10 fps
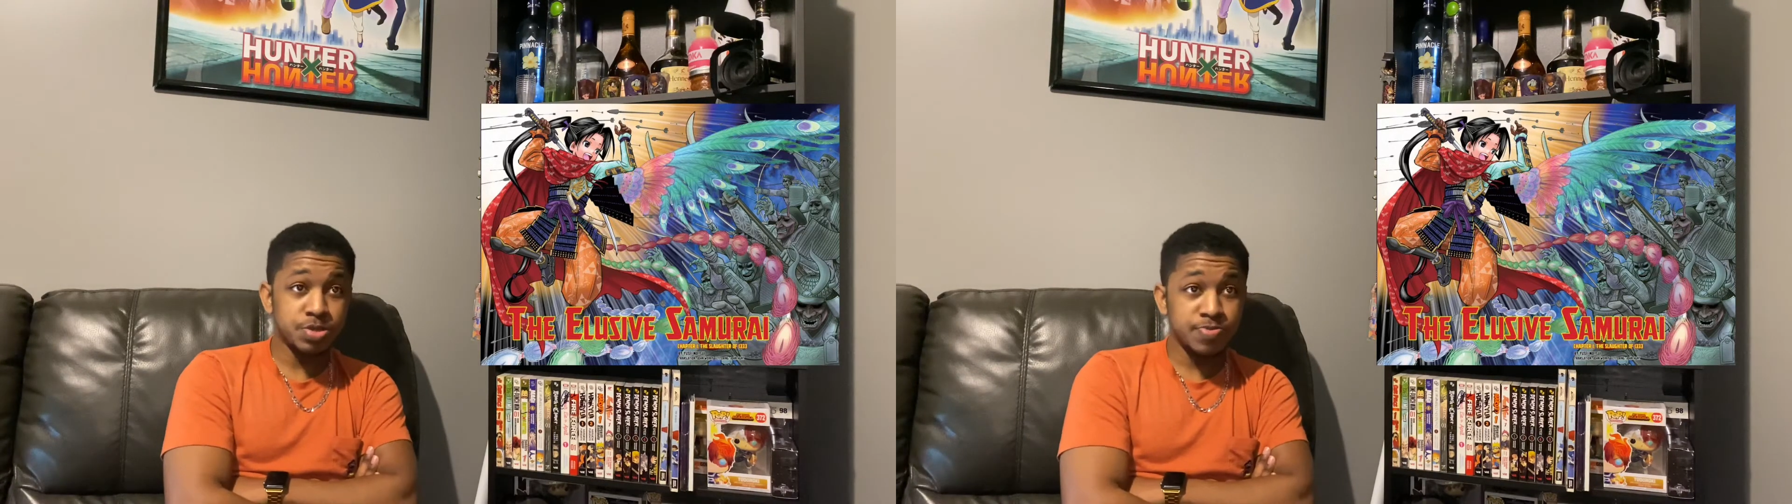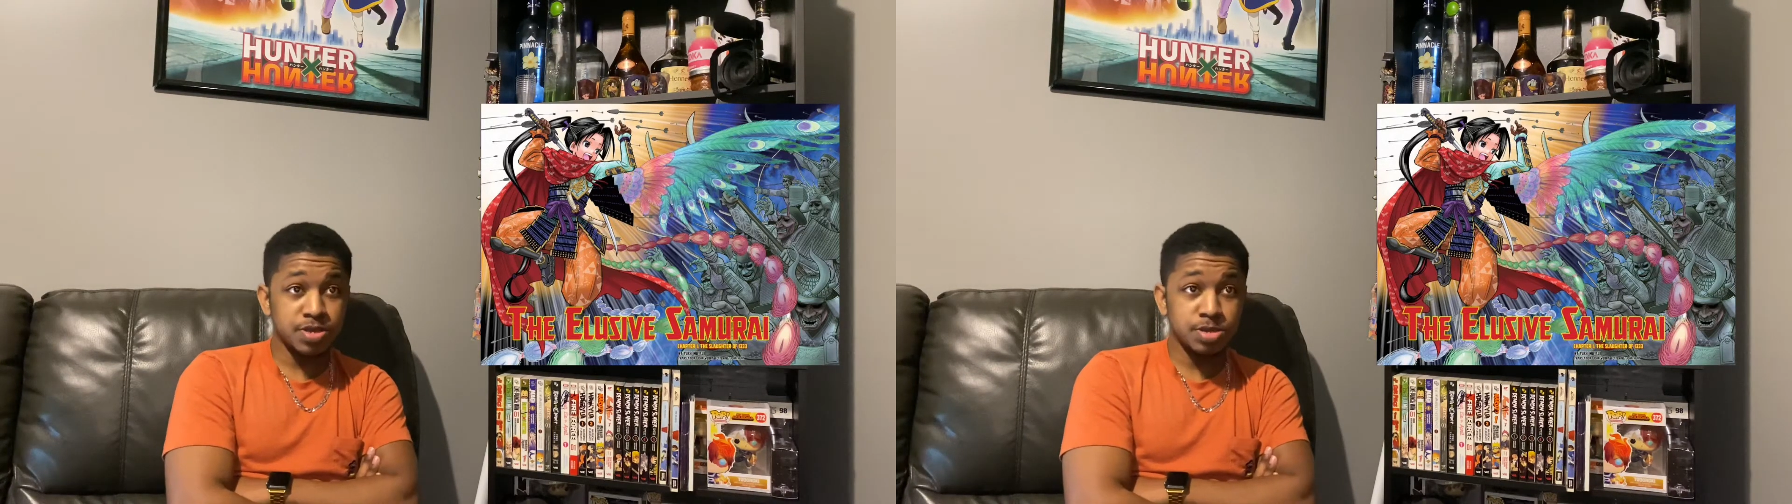
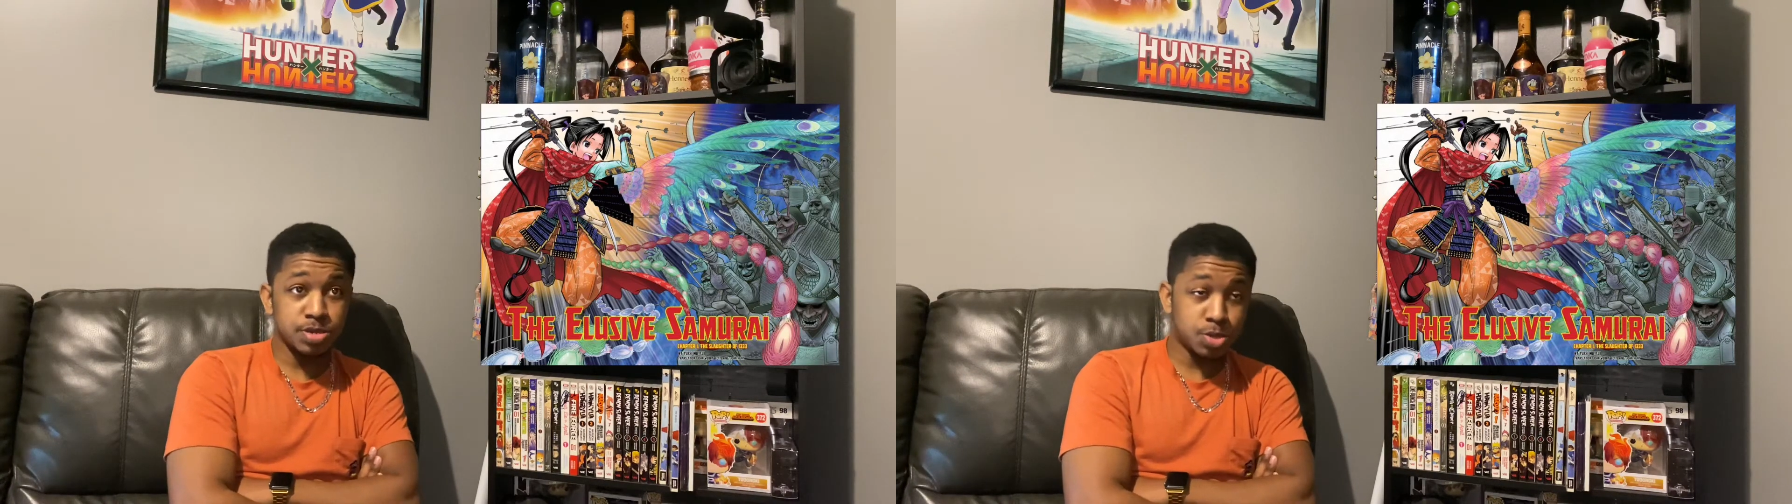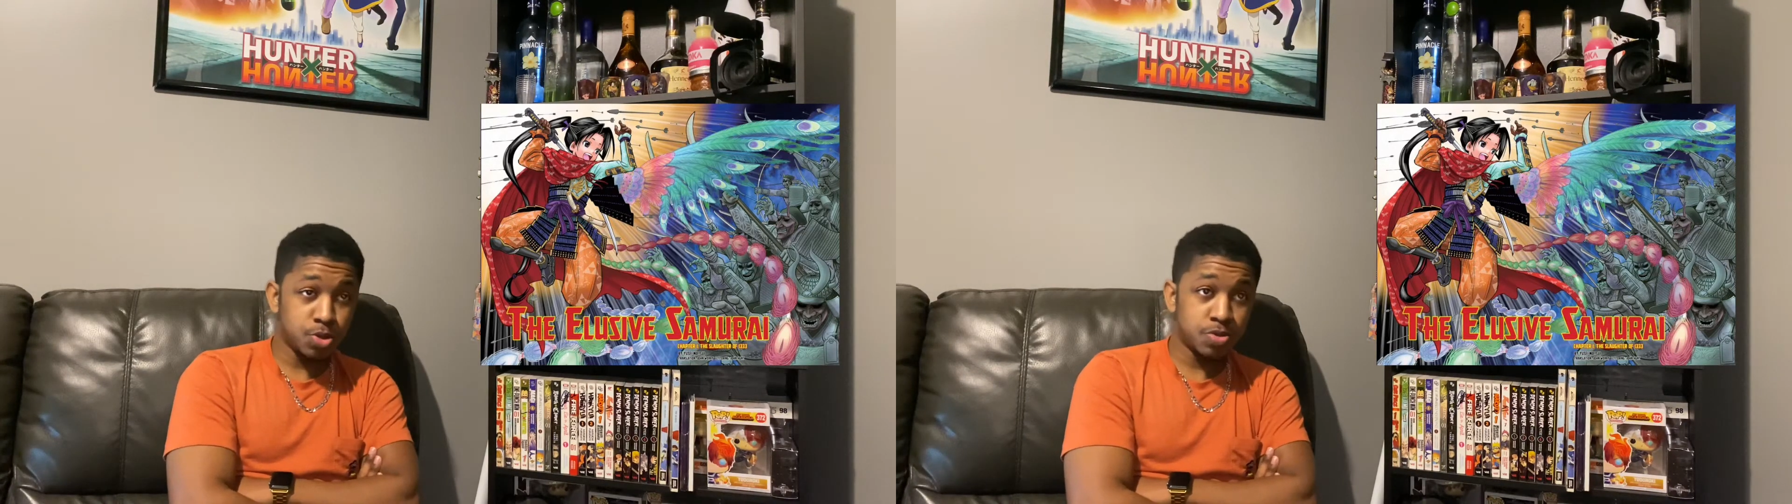because he
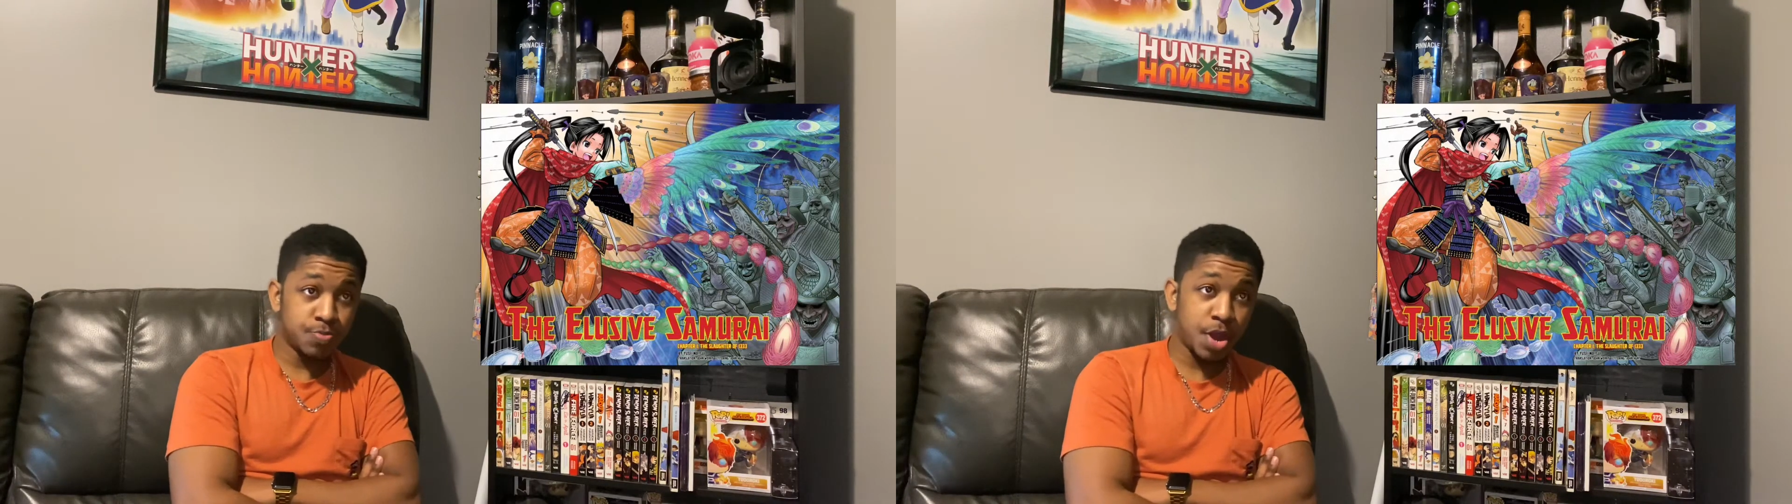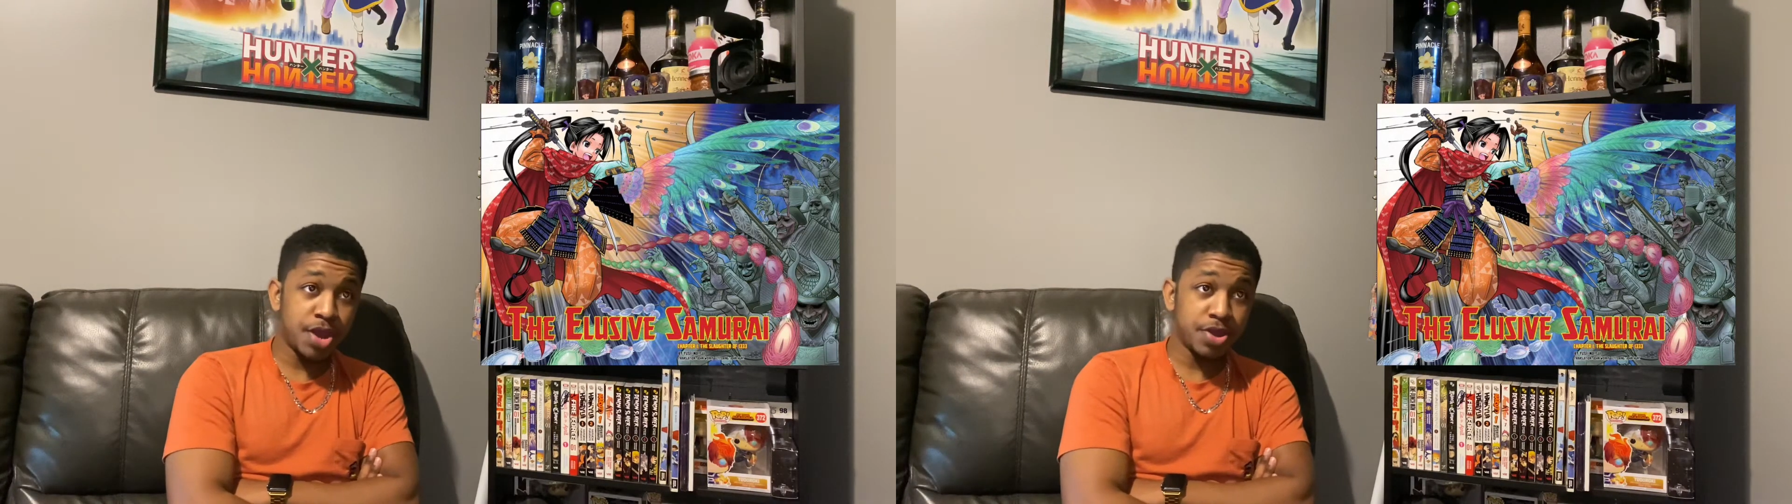told him
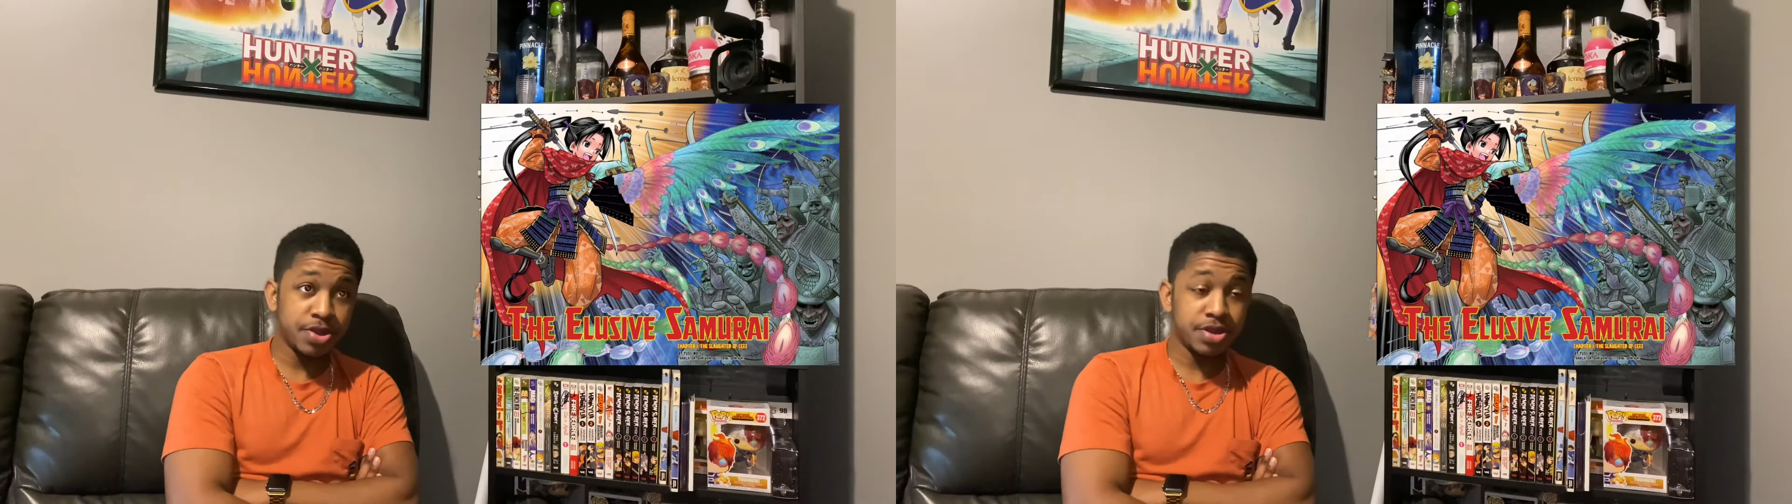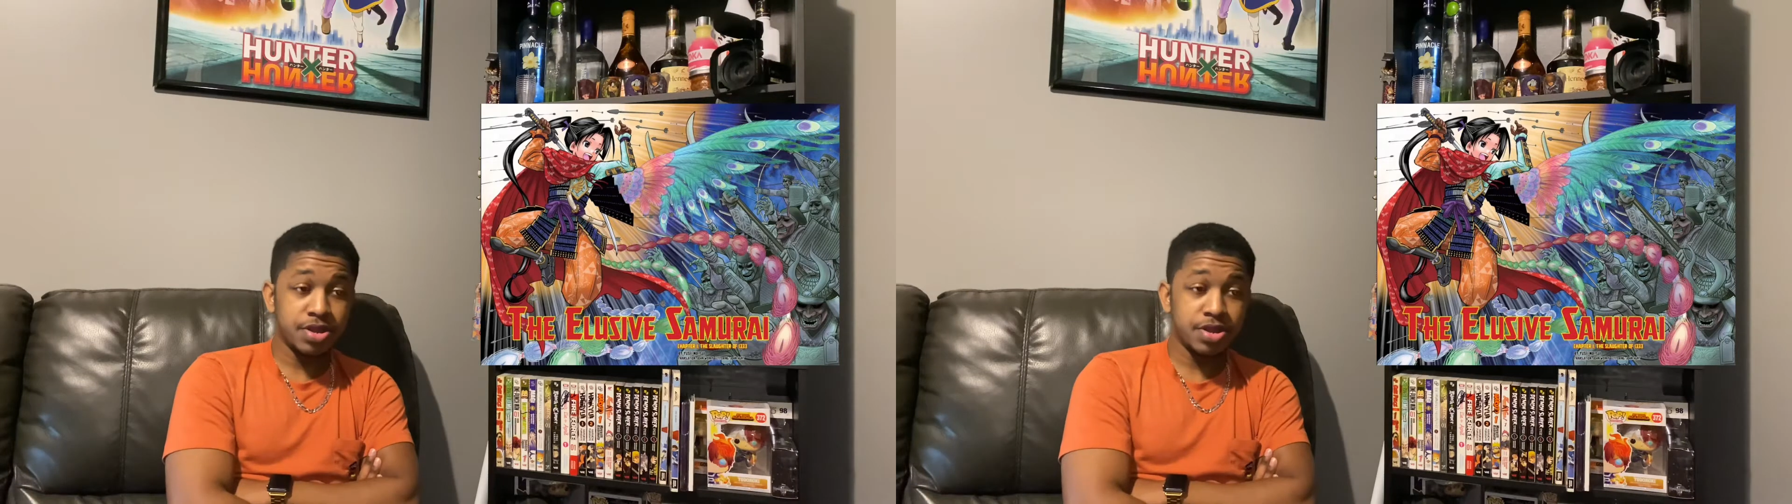prior